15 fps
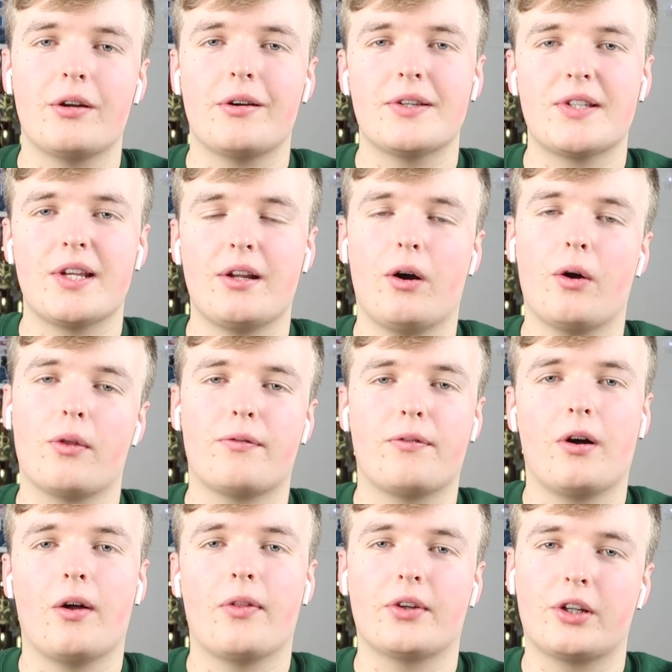You know, I said, oh, the
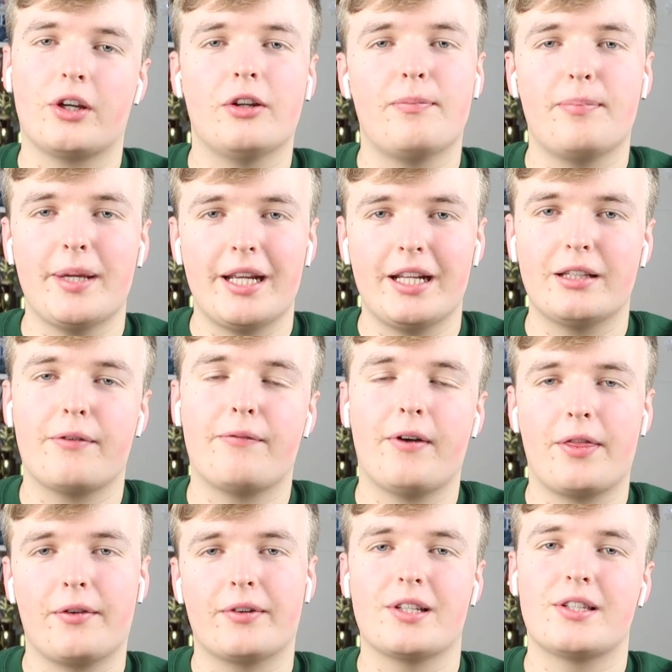father could be the
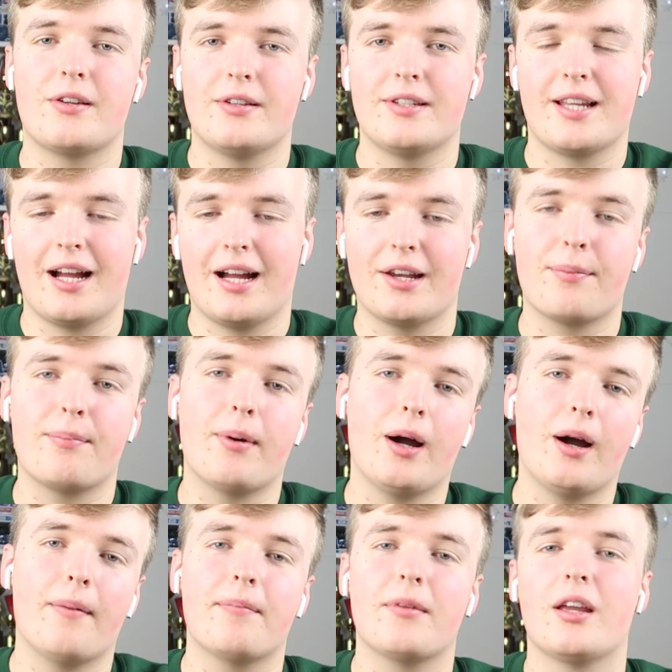Featherington dad,
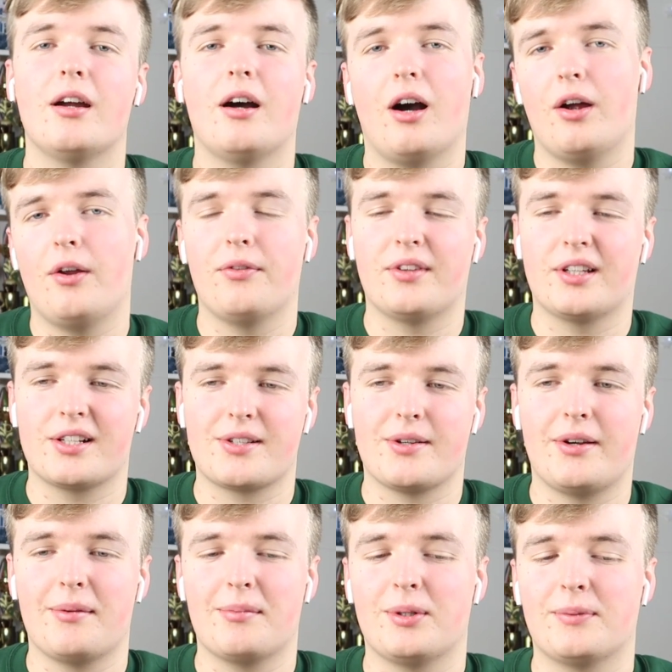but I don't think so
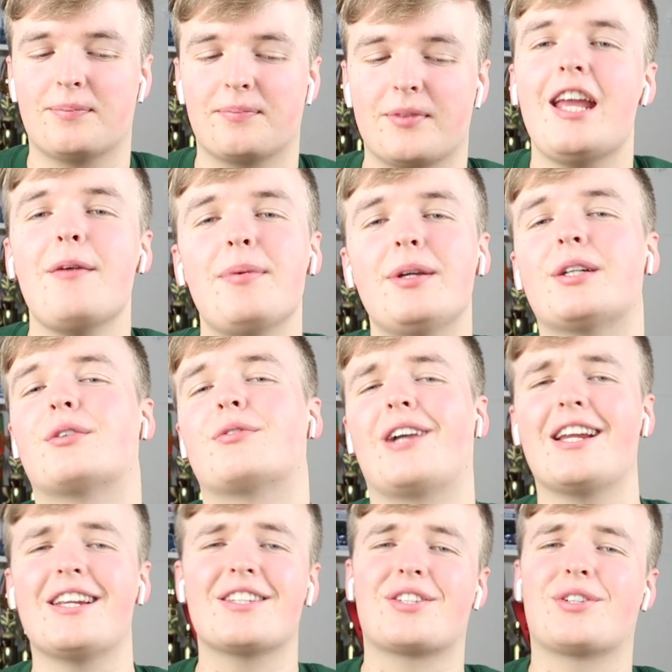anymore. It'd be a
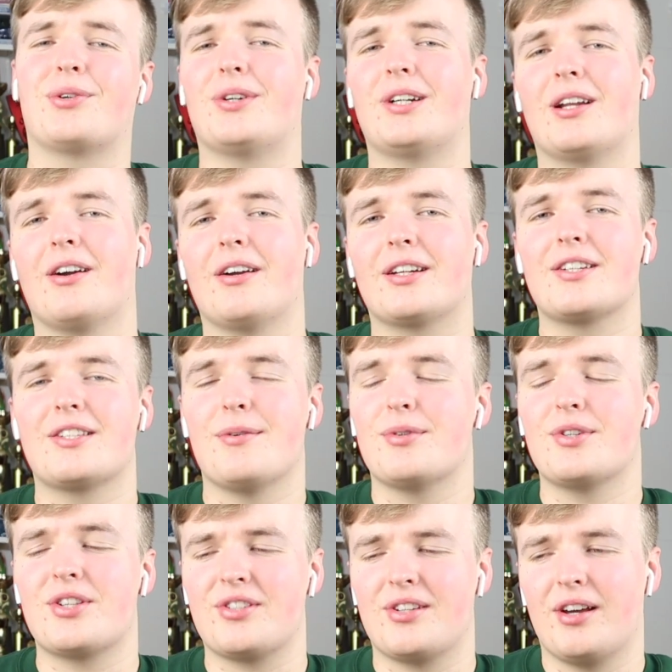great storyline because it would
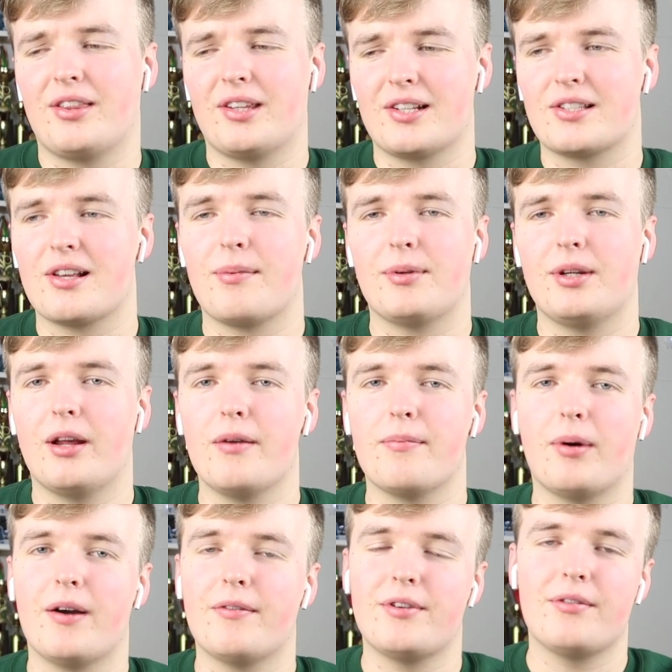just stir things up, you know,
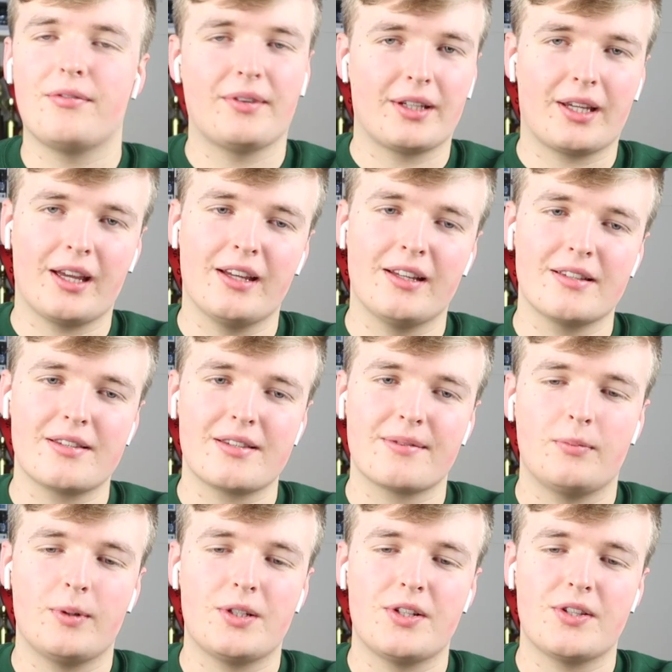but I don't think it is,
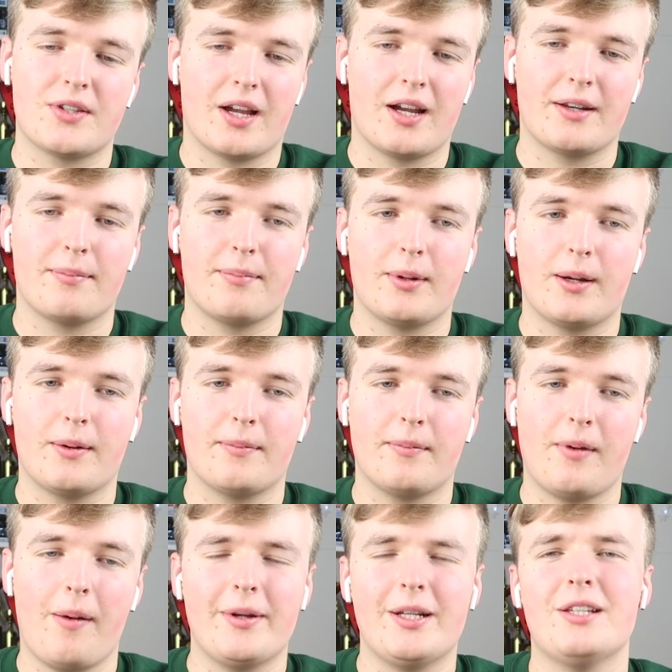which is sad. But
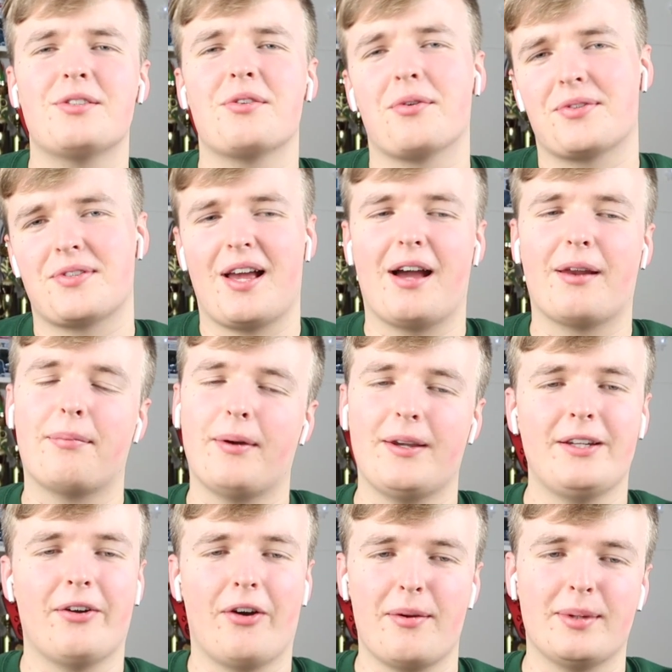I mean, it's not sad, but
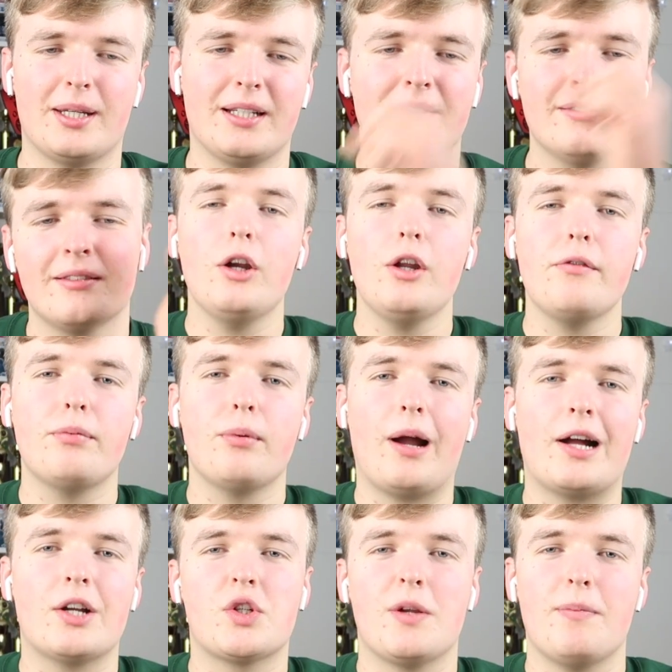you know what I mean. I don't know if we'll
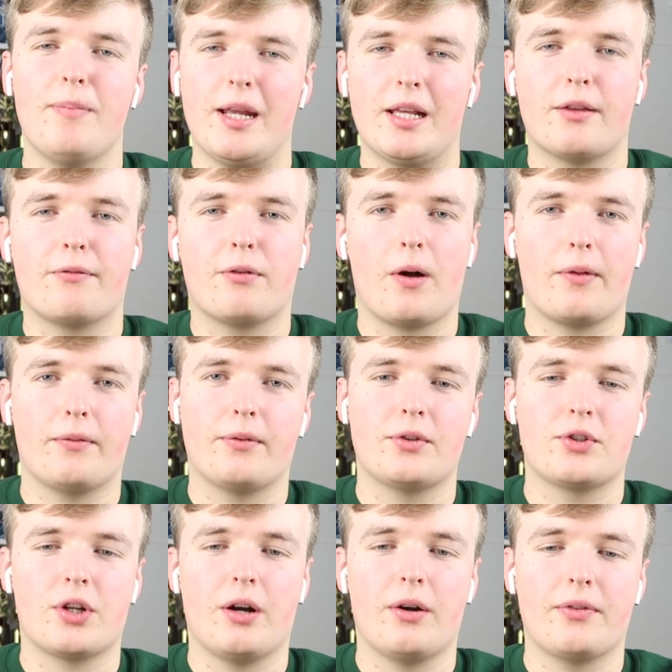actually meet the father of the
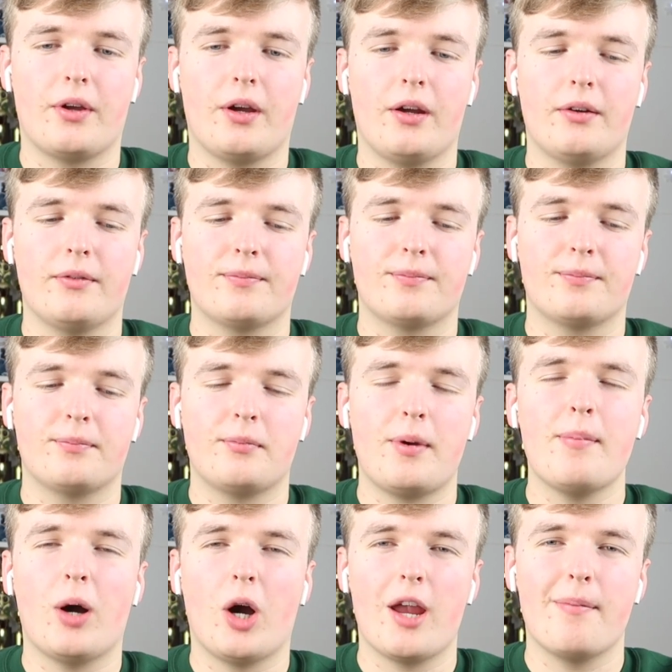child, though. We
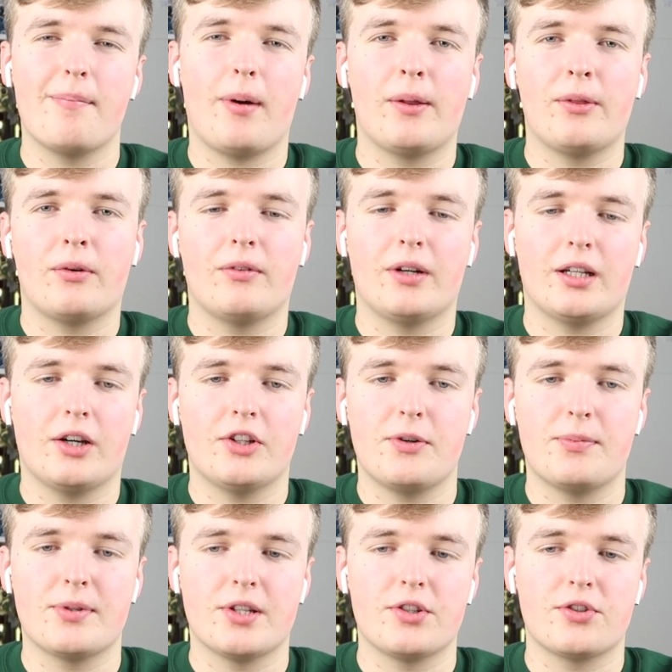might, but I'm not really
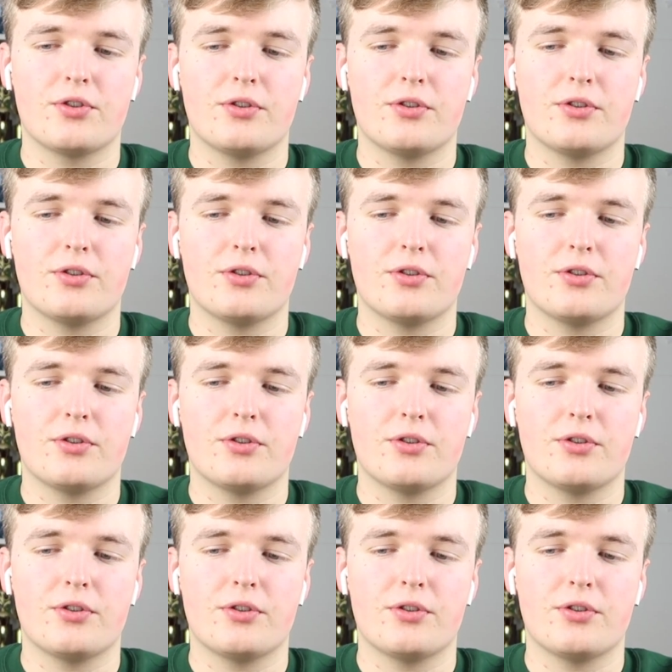100%